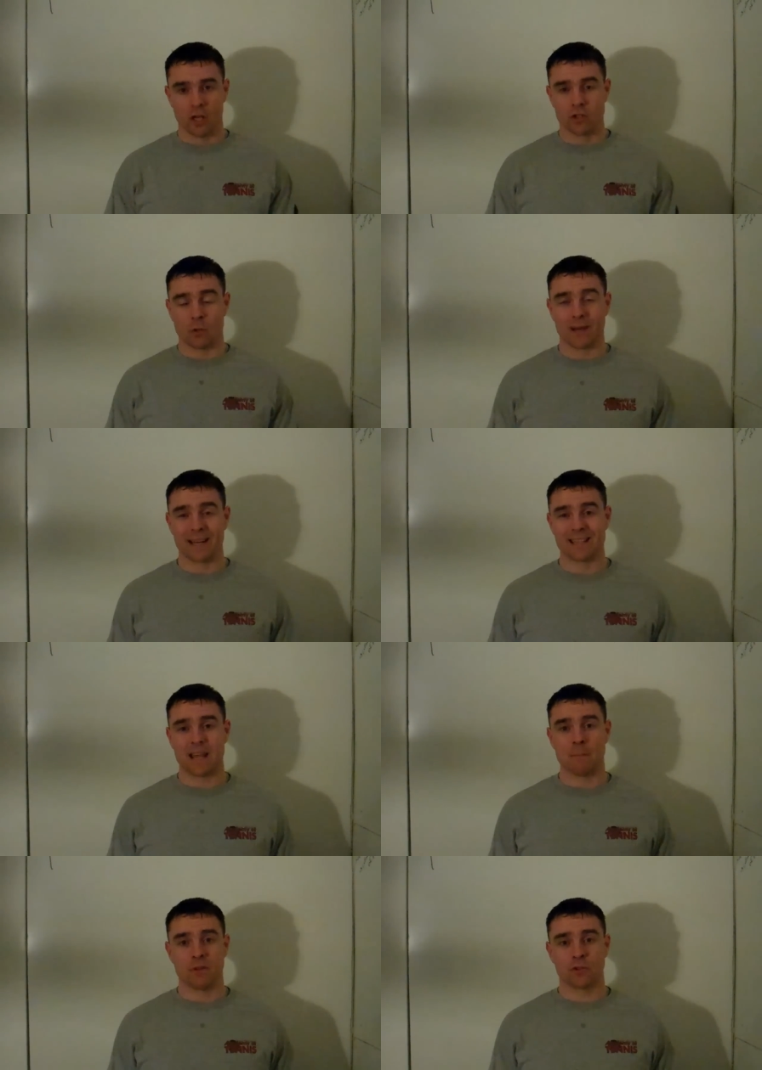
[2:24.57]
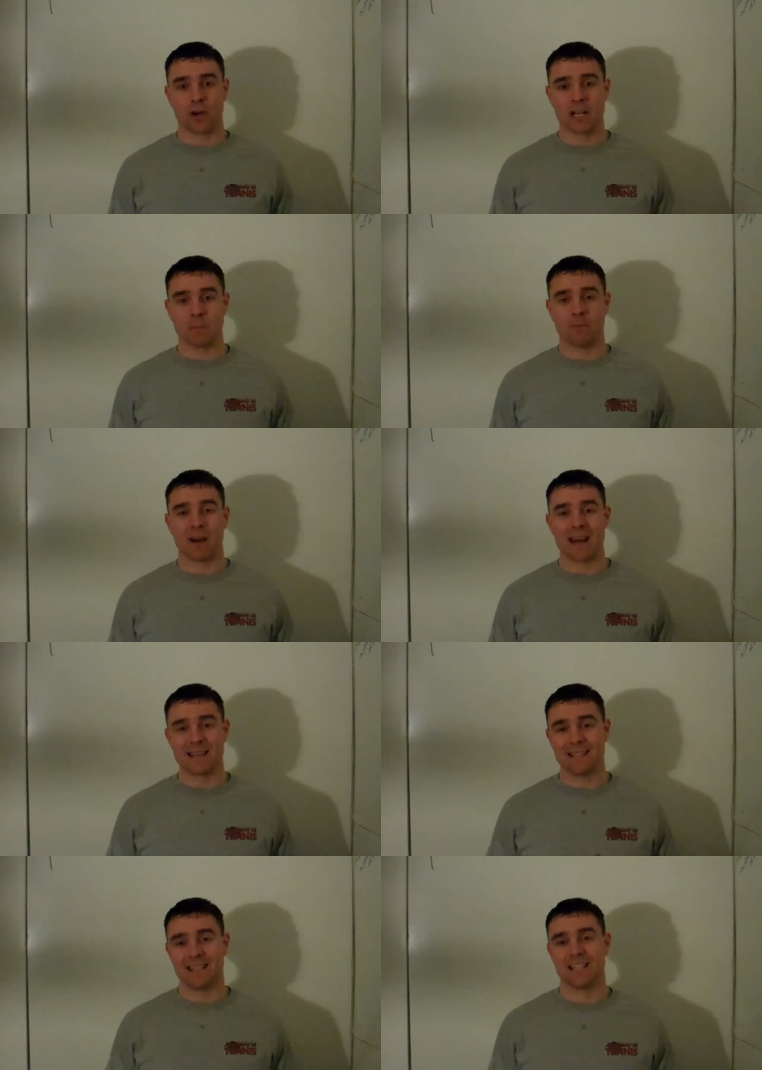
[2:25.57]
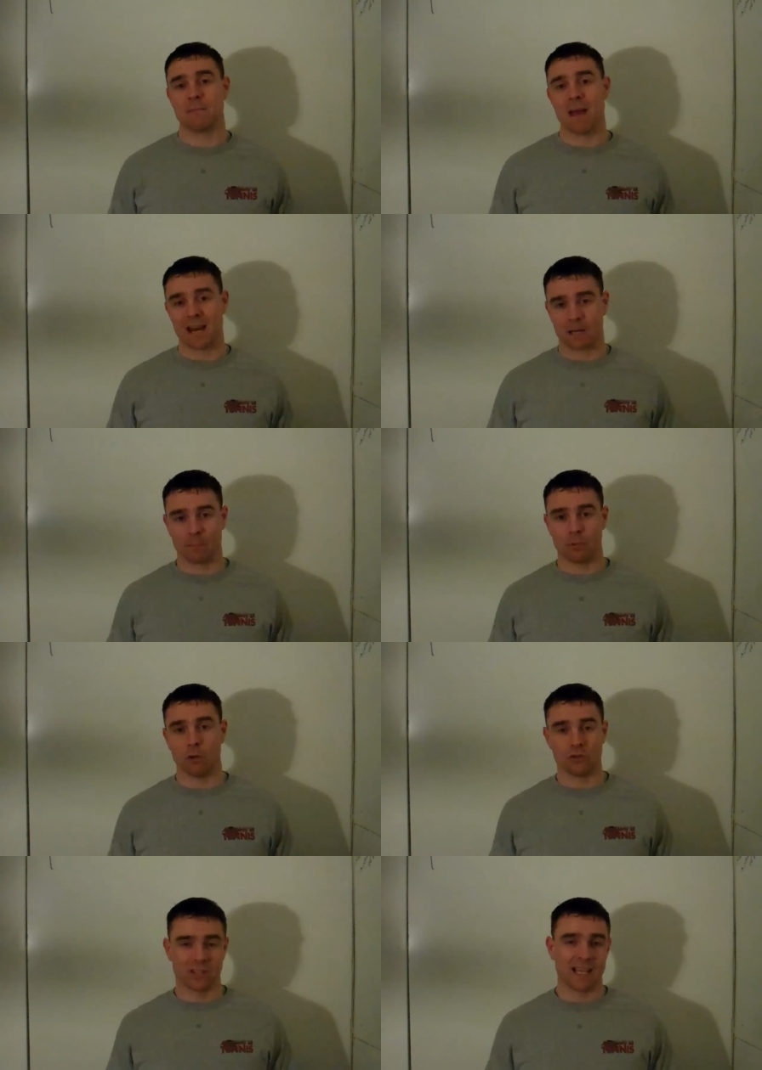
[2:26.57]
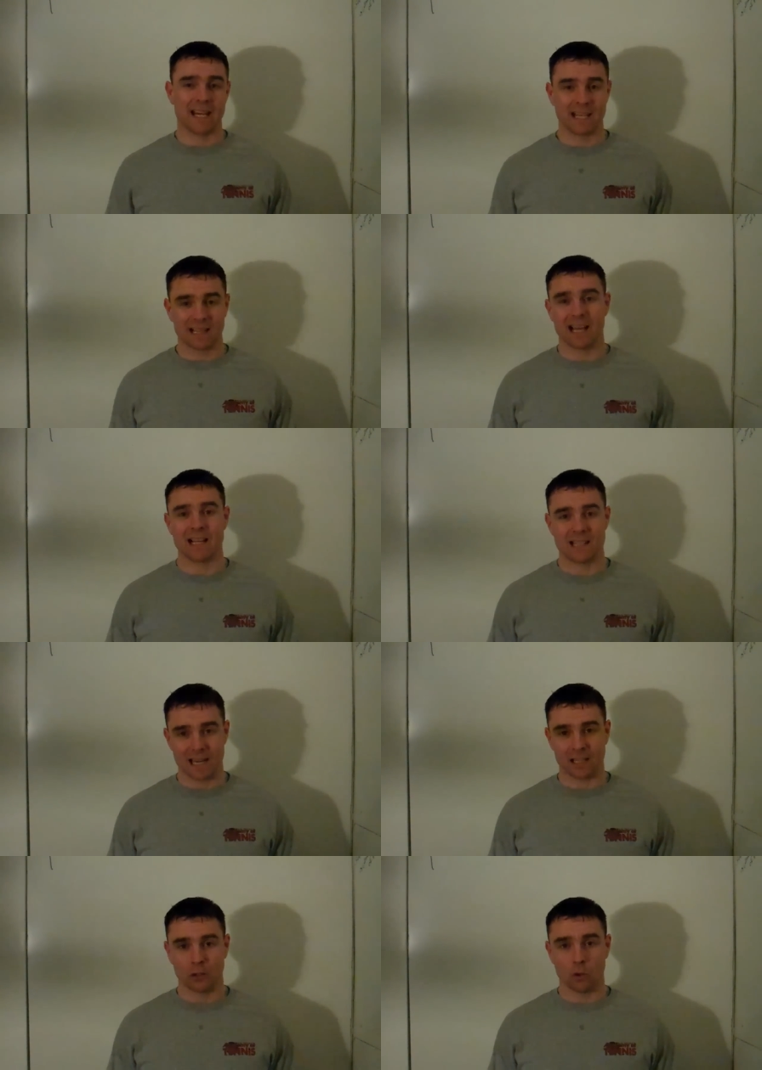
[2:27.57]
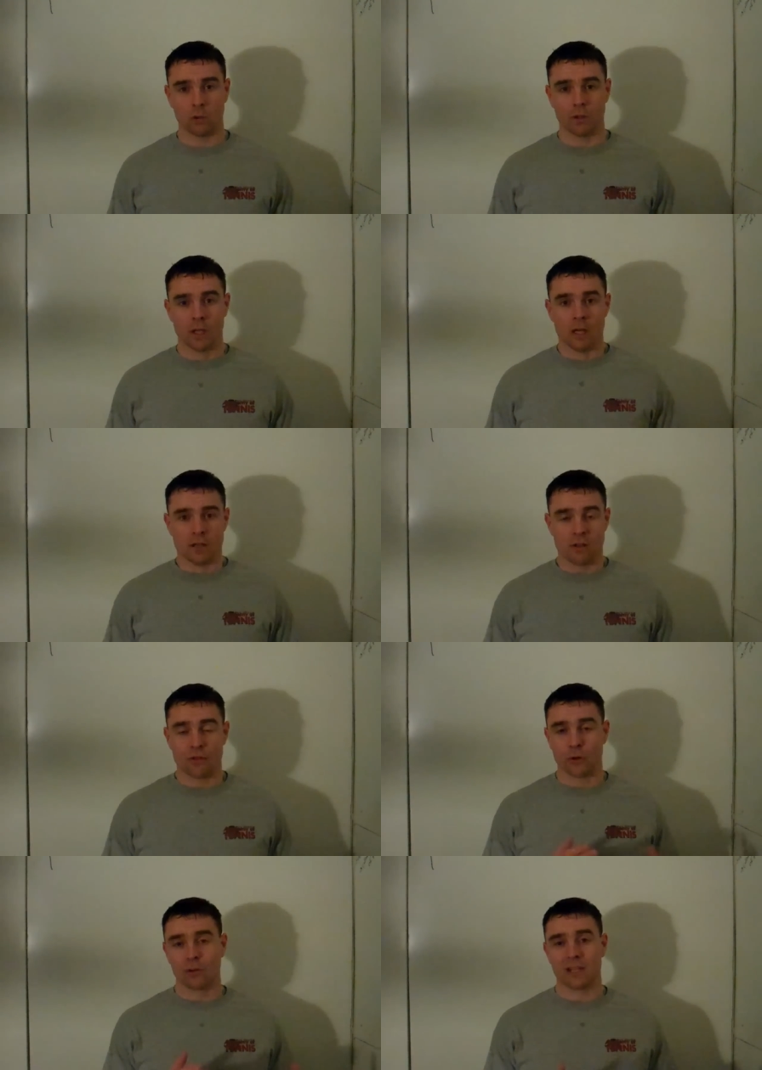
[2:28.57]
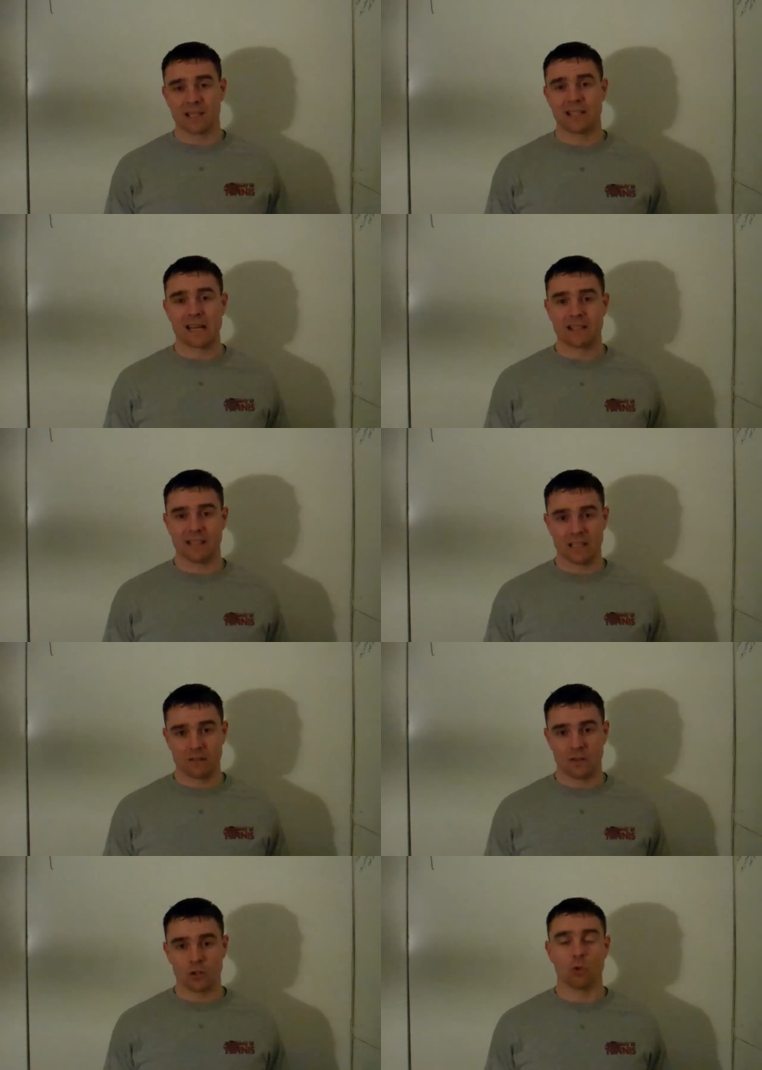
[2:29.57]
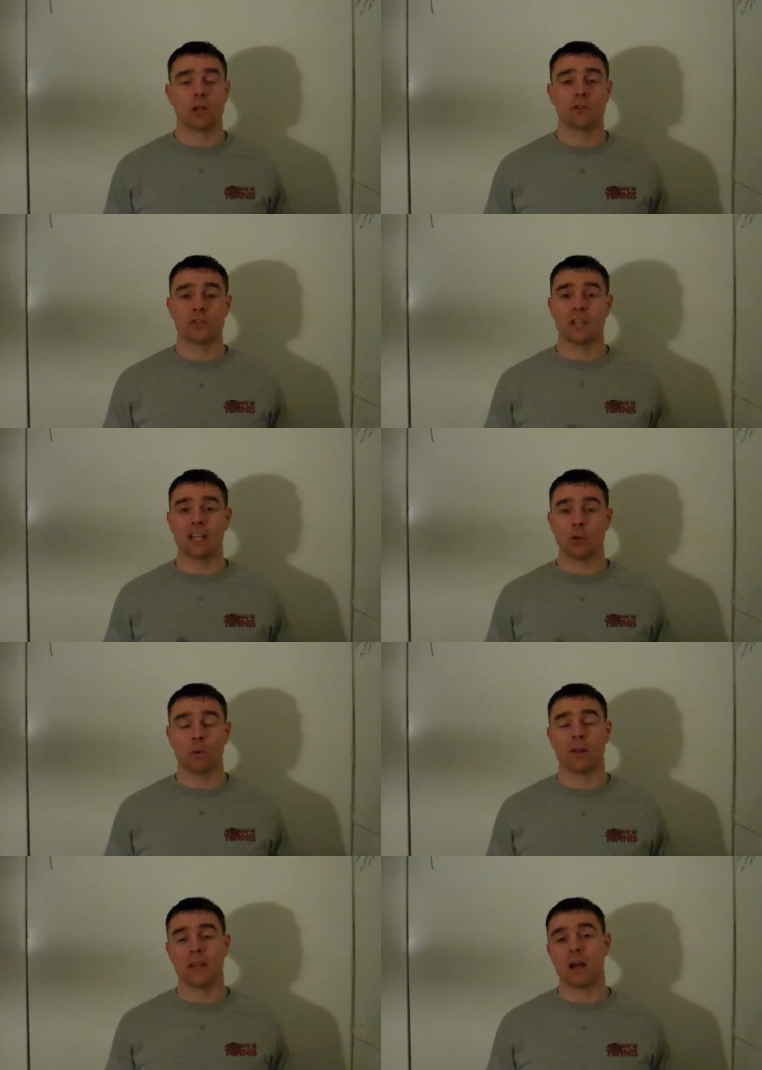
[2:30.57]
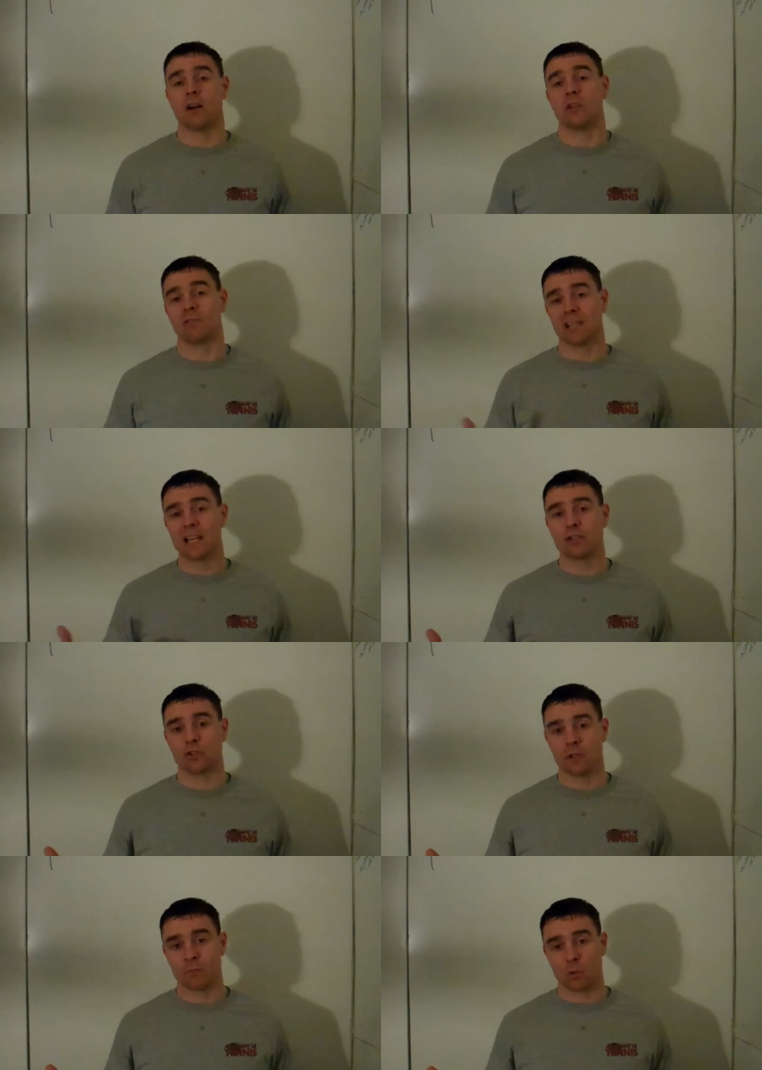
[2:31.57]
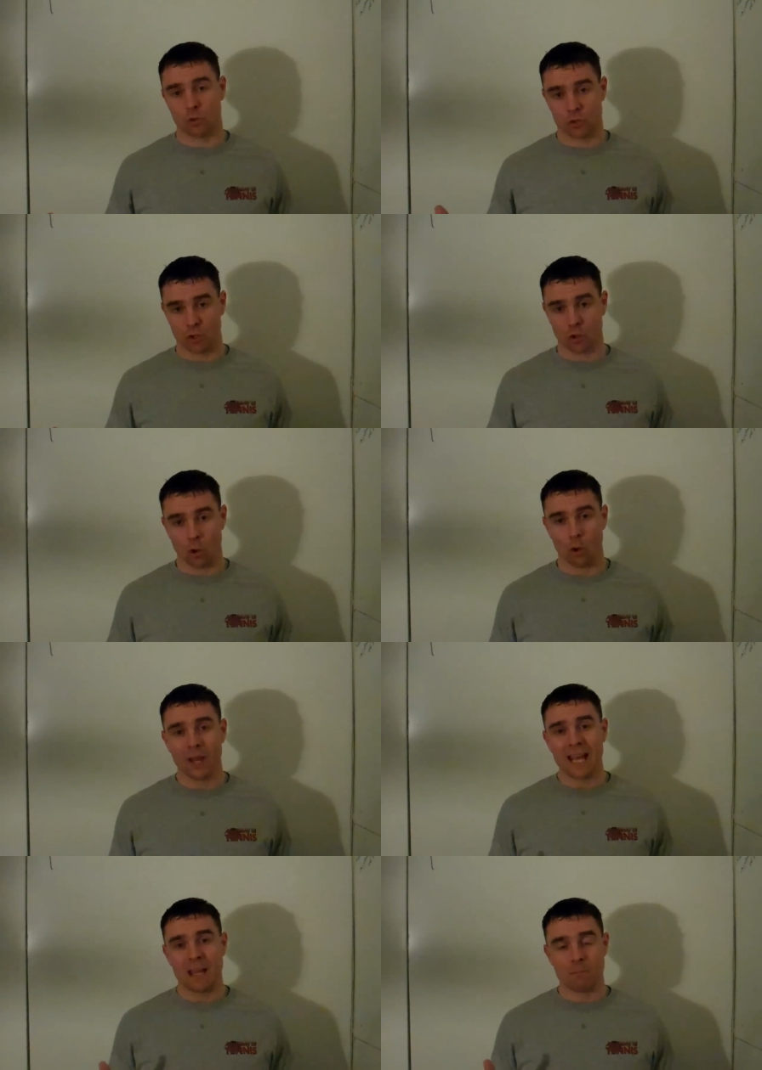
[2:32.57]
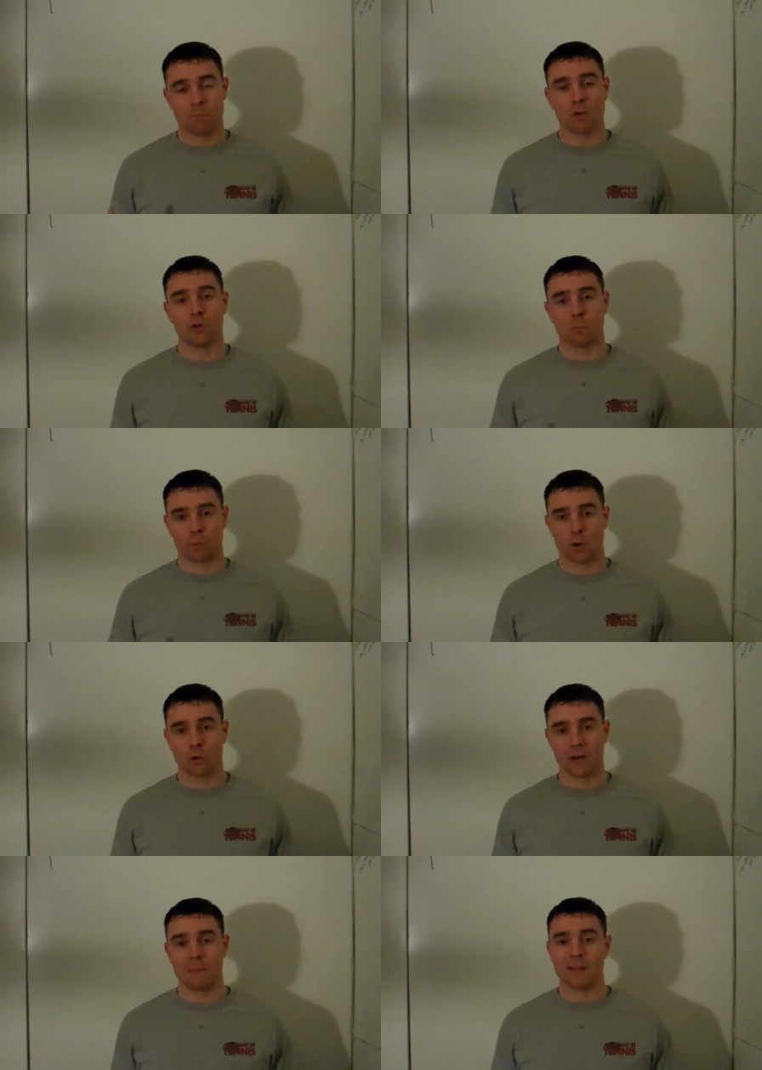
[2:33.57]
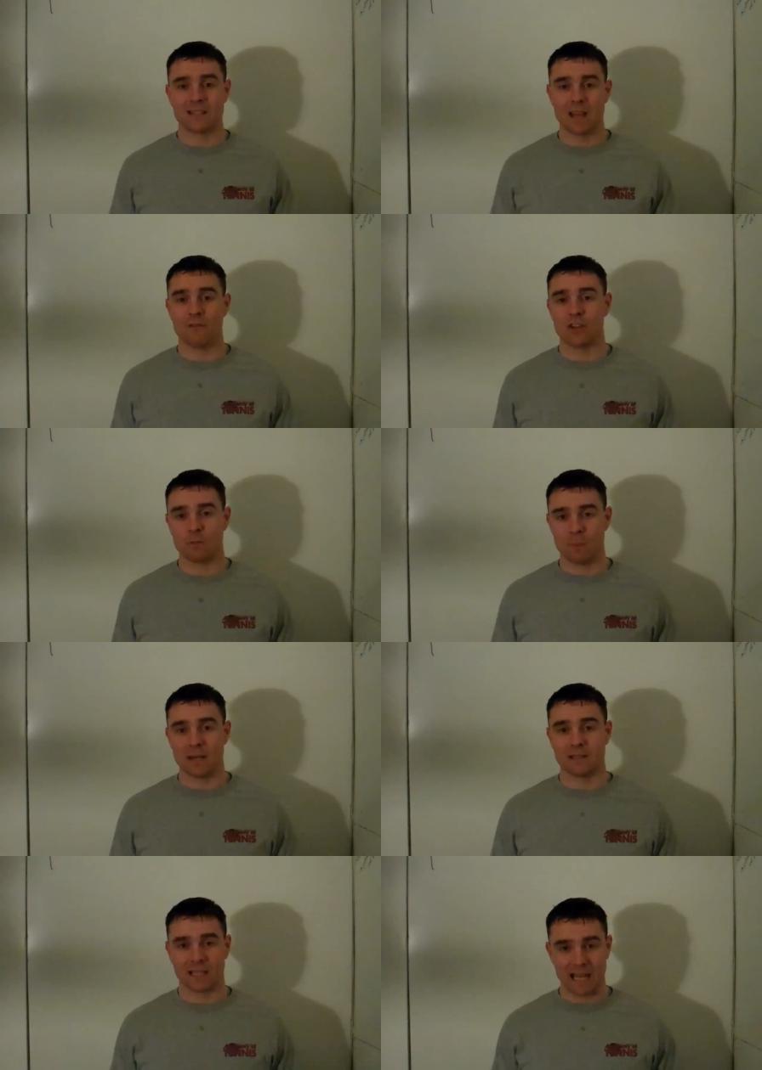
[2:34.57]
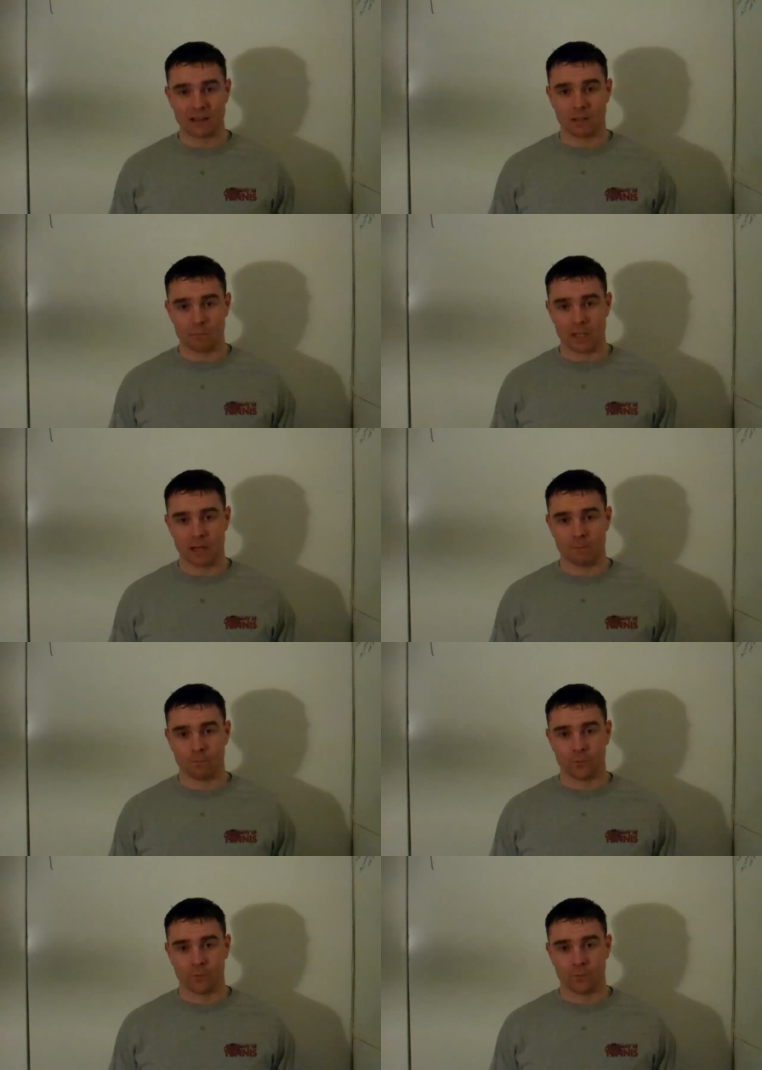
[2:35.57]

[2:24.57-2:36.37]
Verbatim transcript: So NASM is trying to provide a systematic approach to getting a client to any goal, to thoroughly assess the individual, understanding where they are in the relationship towards their goal, and build a program that's evidence-based to get them there.